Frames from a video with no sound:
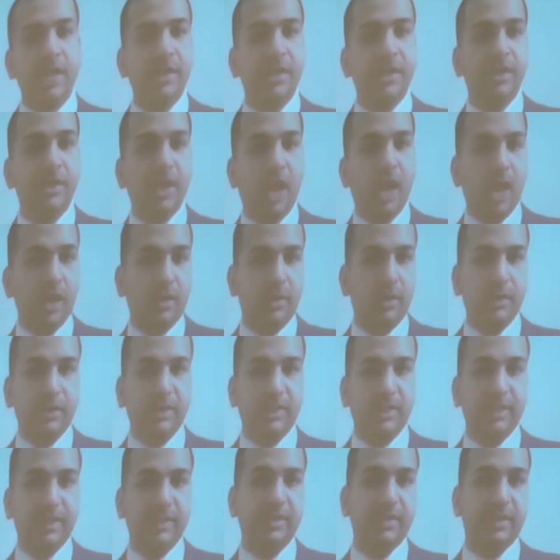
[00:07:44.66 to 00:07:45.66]
not only
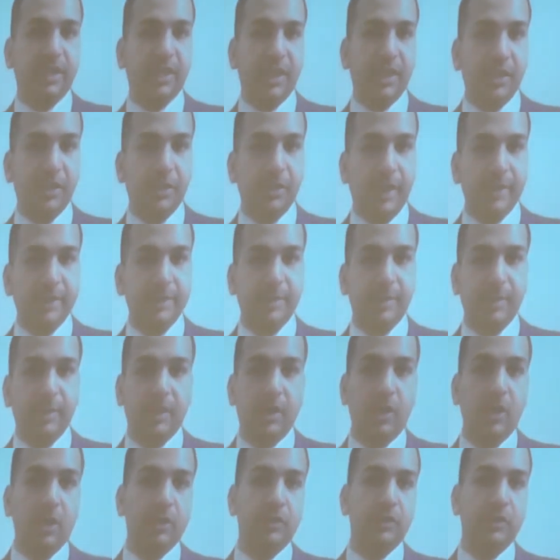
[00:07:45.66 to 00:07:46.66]
just in the US, but
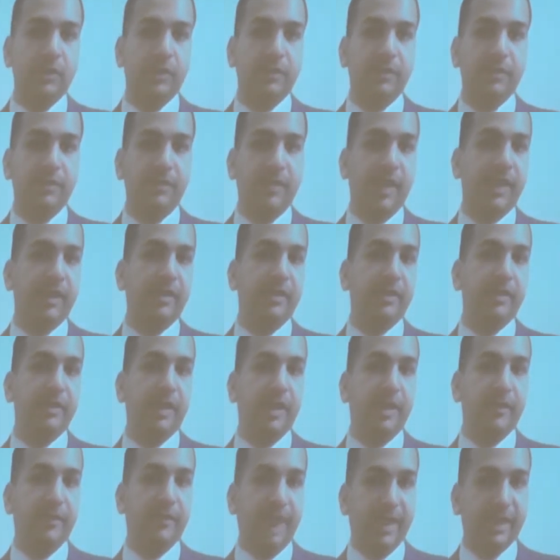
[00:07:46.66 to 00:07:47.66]
also in
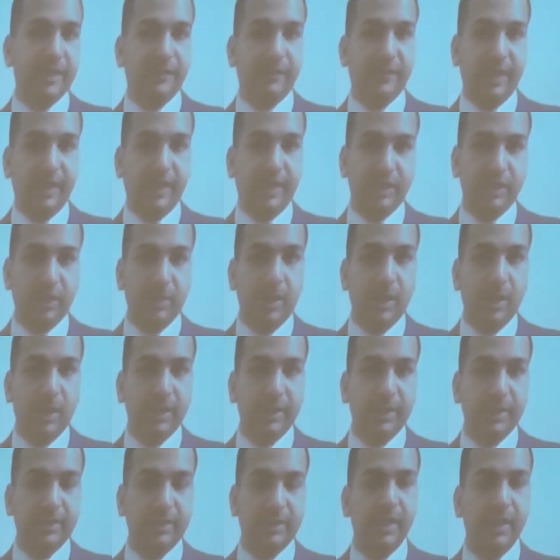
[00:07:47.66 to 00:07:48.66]
very advanced financial
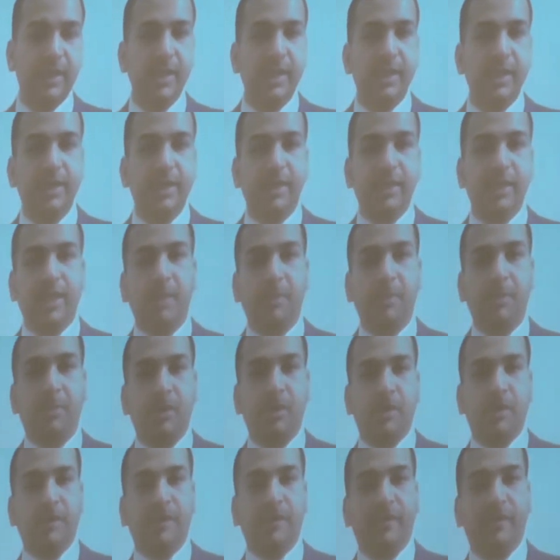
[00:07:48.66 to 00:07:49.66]
markets, the number
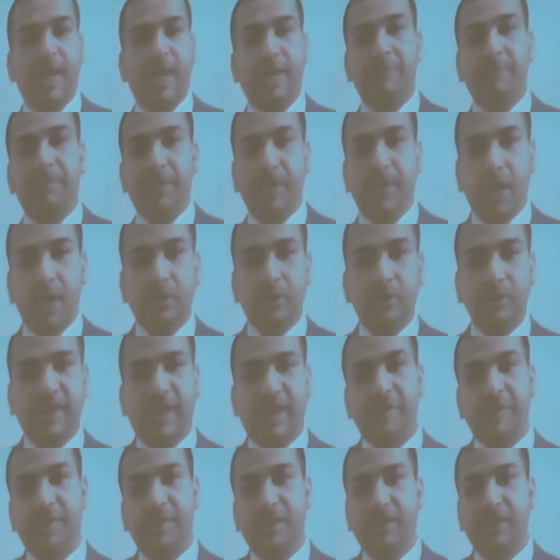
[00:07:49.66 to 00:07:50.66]
of IPOs
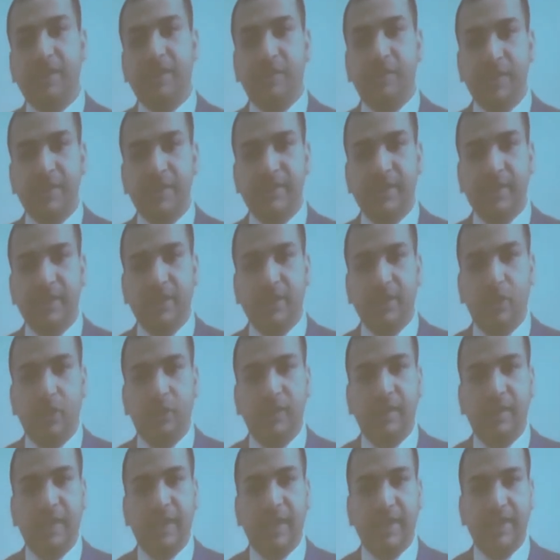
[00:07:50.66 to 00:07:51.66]
have been decreasing over
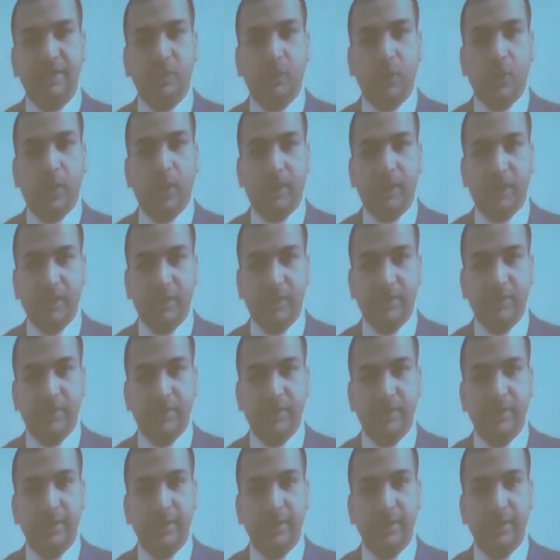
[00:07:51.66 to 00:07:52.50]
the last 20 years.